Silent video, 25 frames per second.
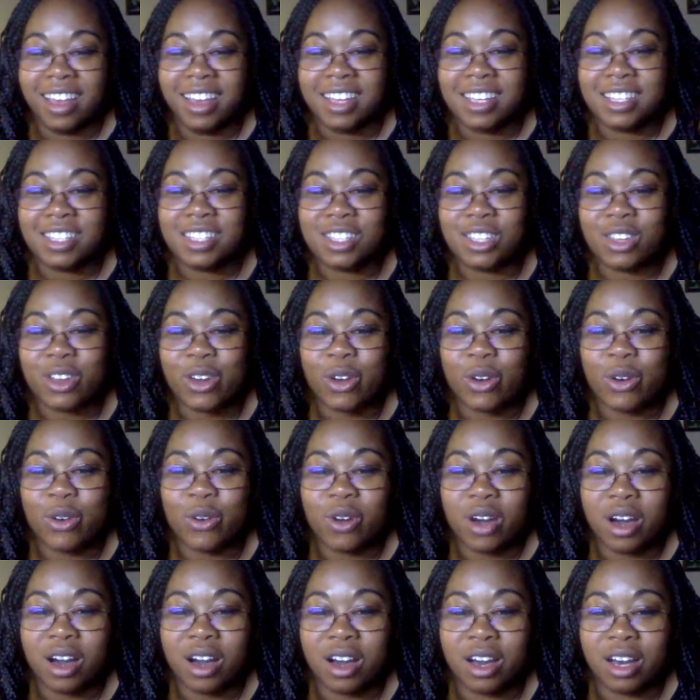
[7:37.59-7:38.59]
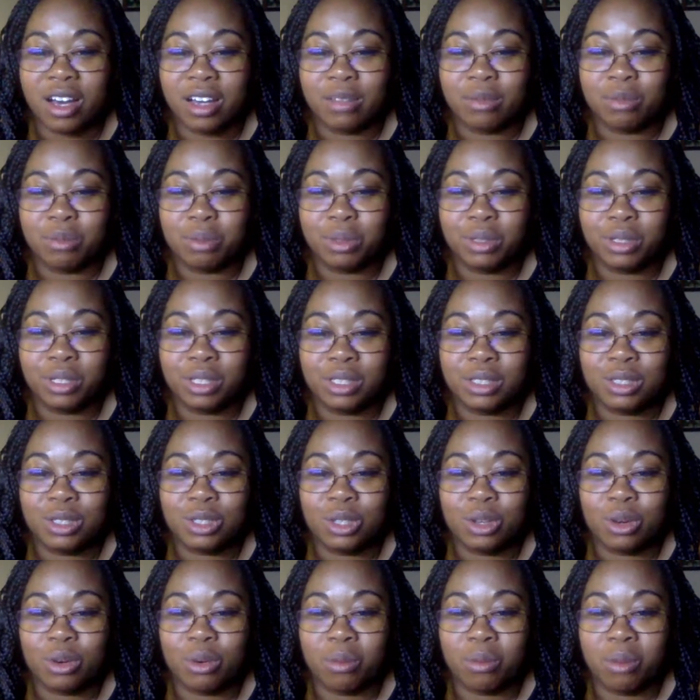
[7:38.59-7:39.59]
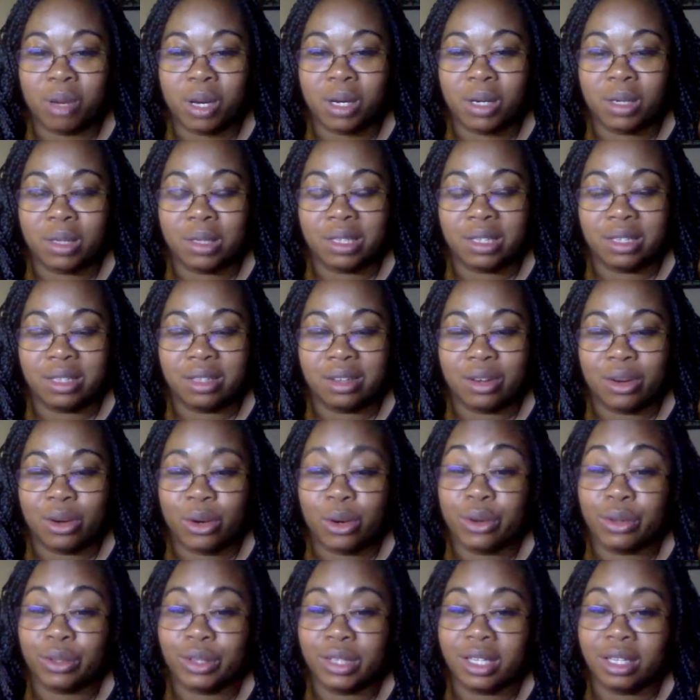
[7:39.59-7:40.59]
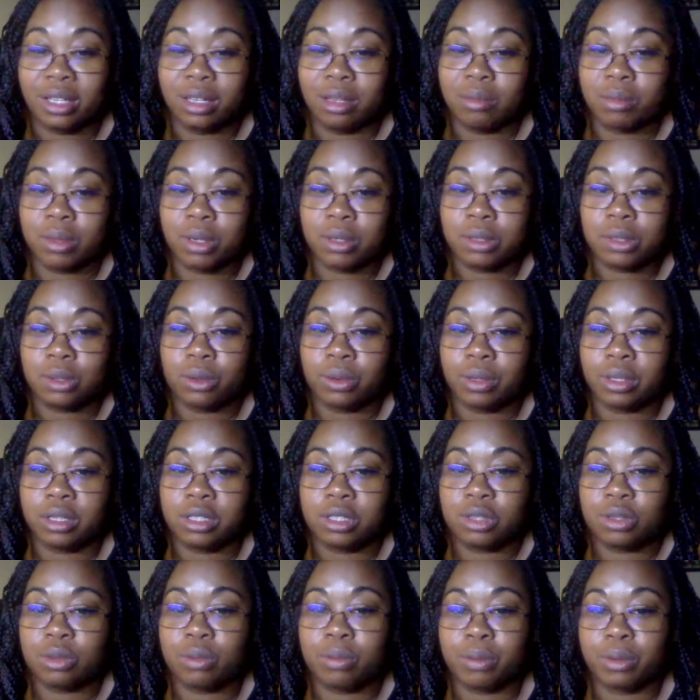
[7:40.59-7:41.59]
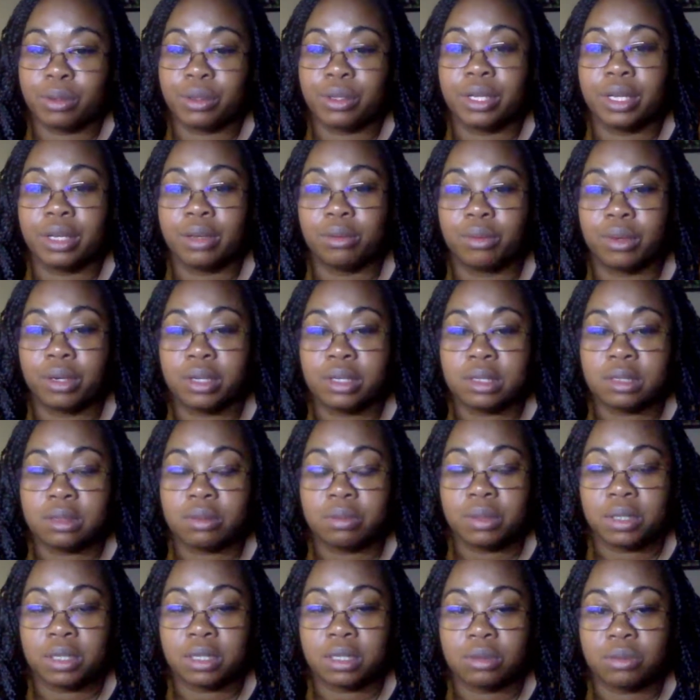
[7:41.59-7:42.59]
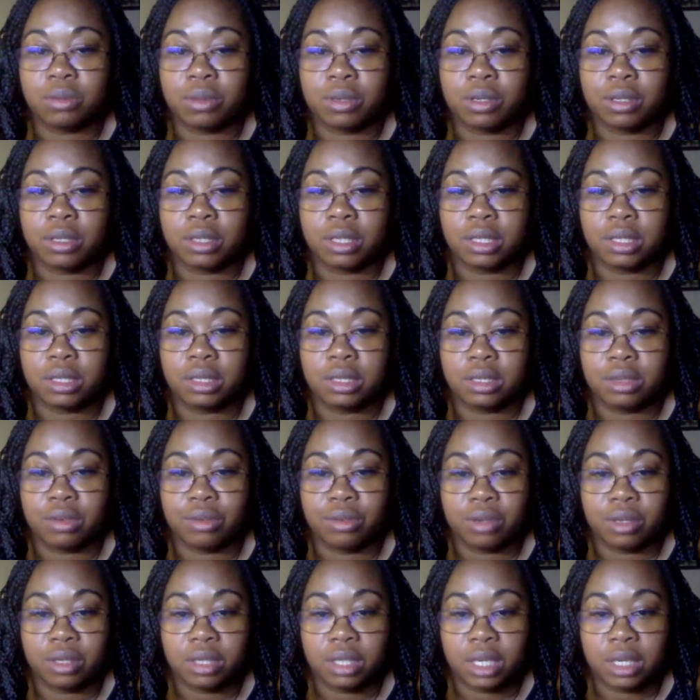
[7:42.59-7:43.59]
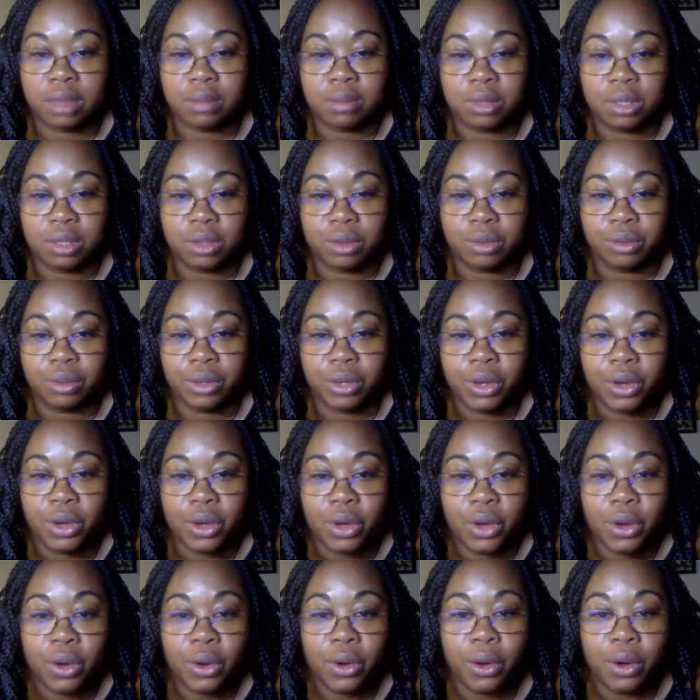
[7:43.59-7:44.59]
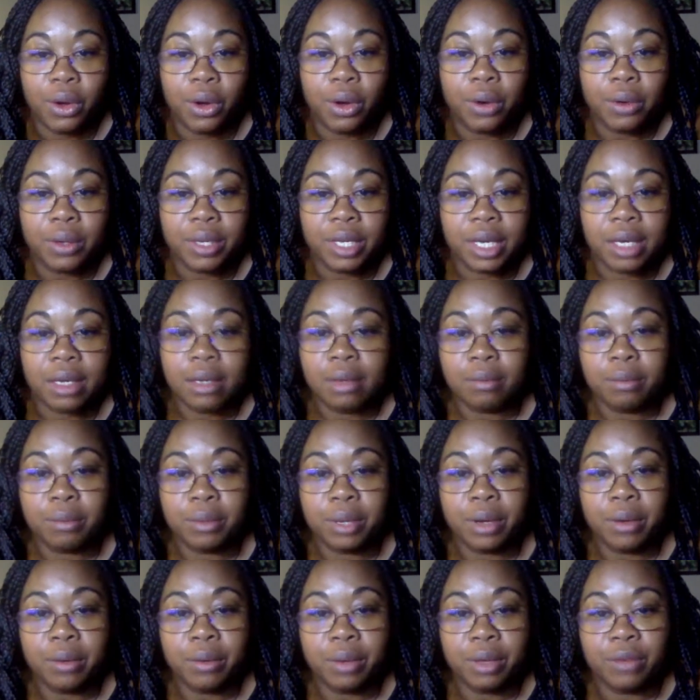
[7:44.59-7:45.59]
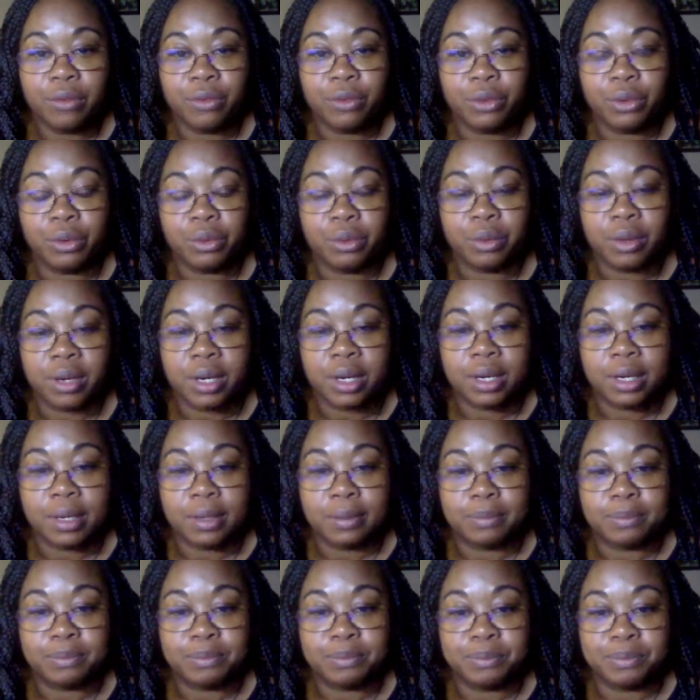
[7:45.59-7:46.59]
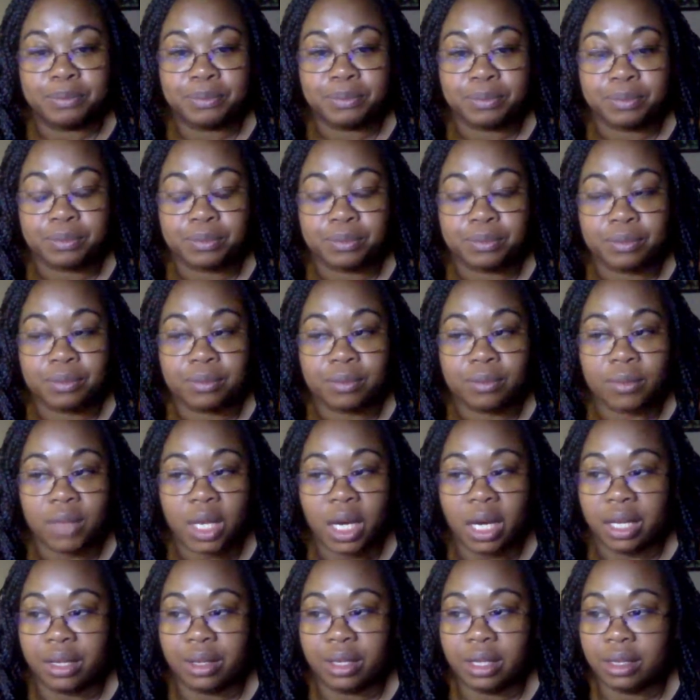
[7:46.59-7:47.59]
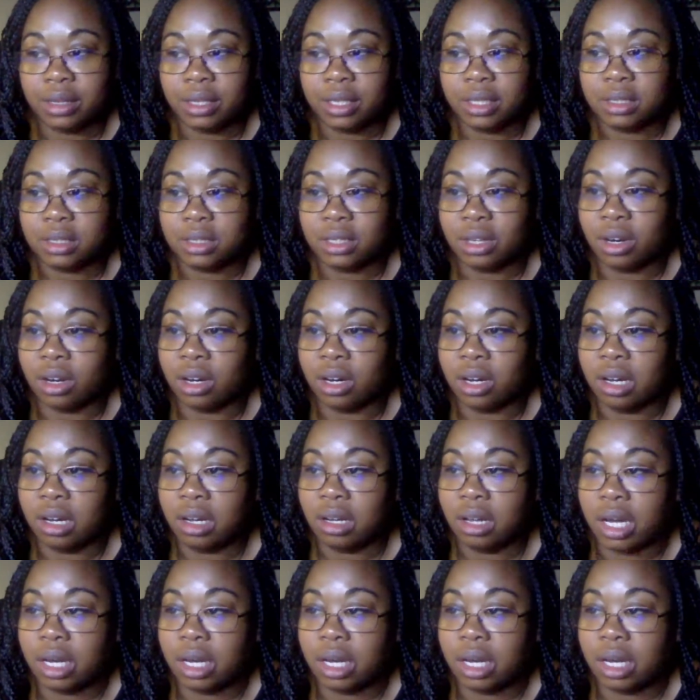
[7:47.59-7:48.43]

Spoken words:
So please don't mind the early emails or the super late ones because we're on a different time zone. Okay, well, if you, I think that's all.